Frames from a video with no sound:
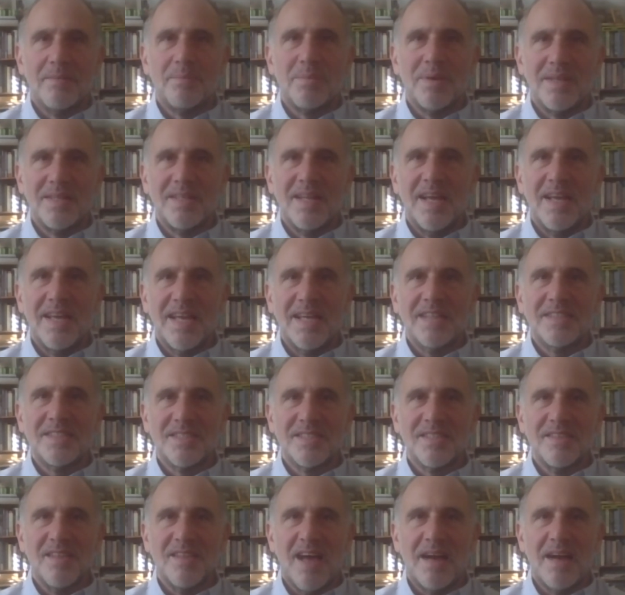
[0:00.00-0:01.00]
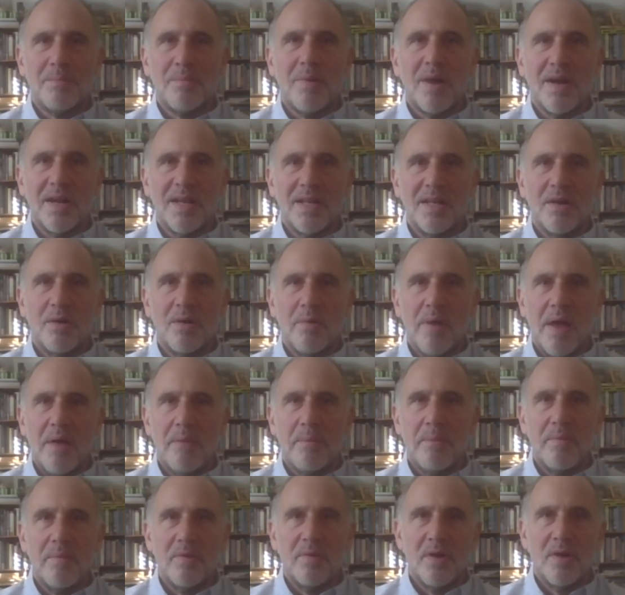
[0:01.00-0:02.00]
But in any case, it's a lot of money. No
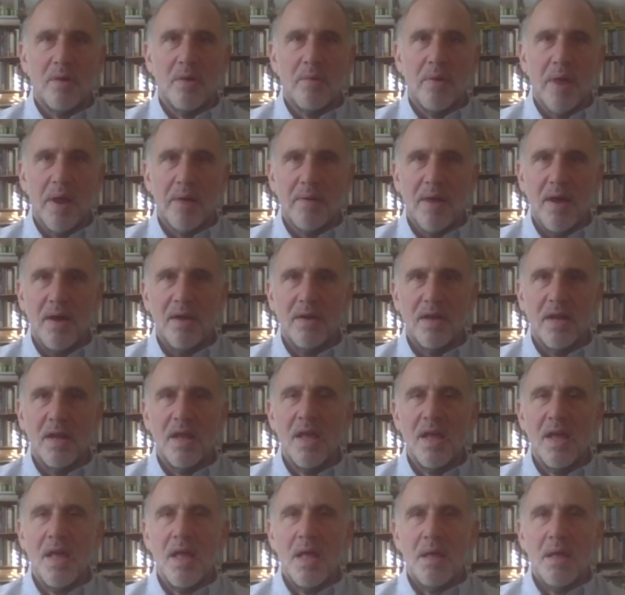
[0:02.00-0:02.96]
way around it.